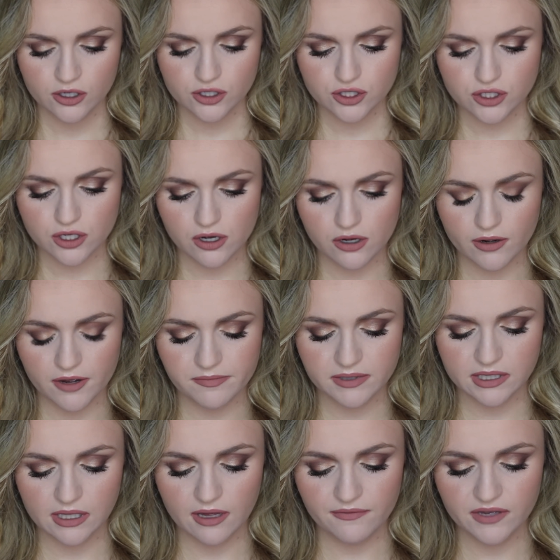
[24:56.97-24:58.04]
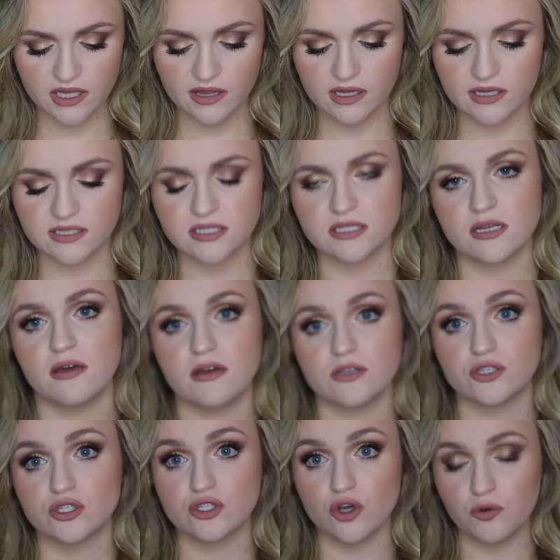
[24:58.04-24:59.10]
So I've been loving this
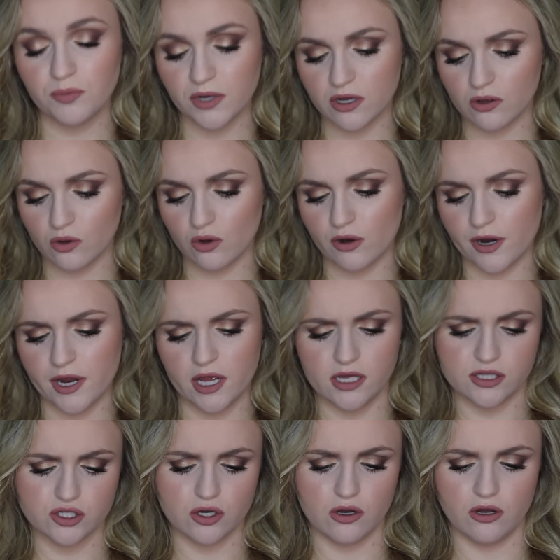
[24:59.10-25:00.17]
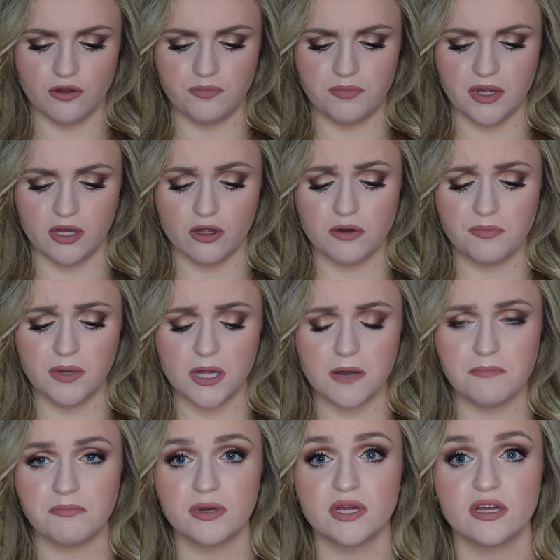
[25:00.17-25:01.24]
Soap and Glory. It's called Pillow
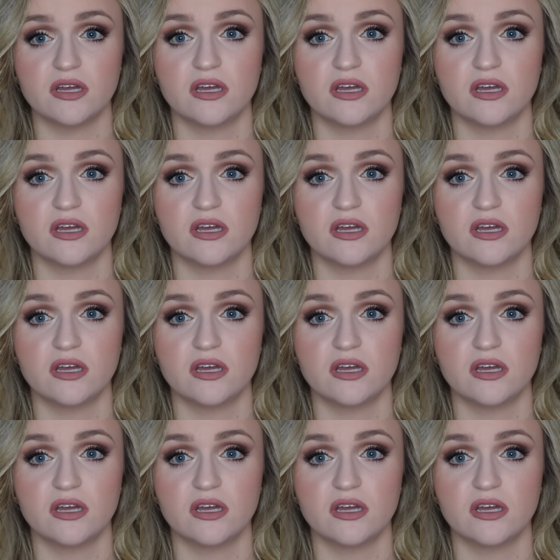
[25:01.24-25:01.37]
Plump.